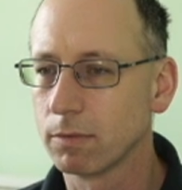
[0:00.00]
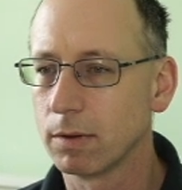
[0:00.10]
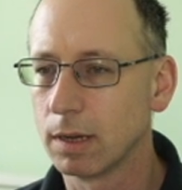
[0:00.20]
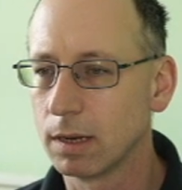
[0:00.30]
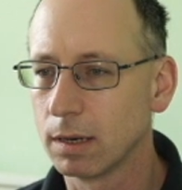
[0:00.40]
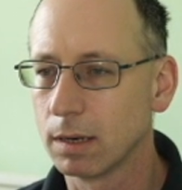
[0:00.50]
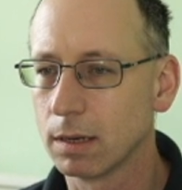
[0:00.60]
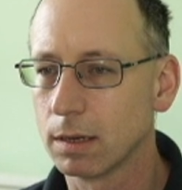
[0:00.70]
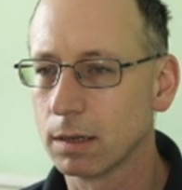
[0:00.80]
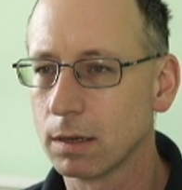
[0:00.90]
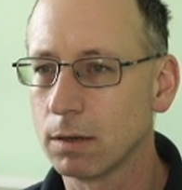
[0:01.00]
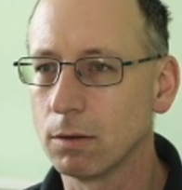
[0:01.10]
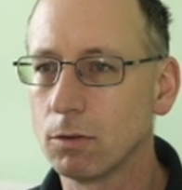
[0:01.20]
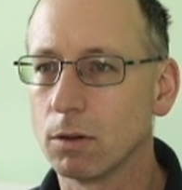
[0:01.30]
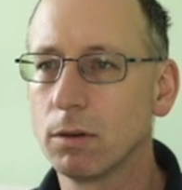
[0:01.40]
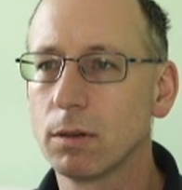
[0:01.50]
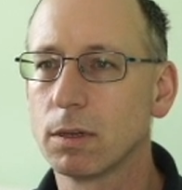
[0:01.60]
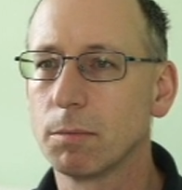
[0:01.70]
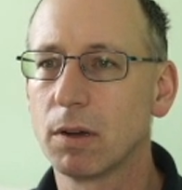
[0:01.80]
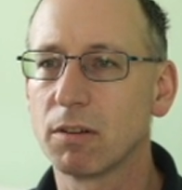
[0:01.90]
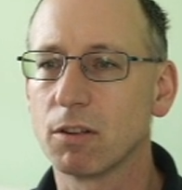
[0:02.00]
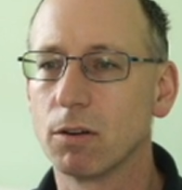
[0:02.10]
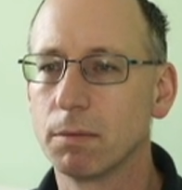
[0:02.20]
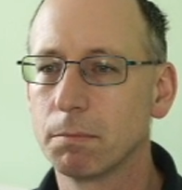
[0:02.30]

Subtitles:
Oh, hold on, command's gone.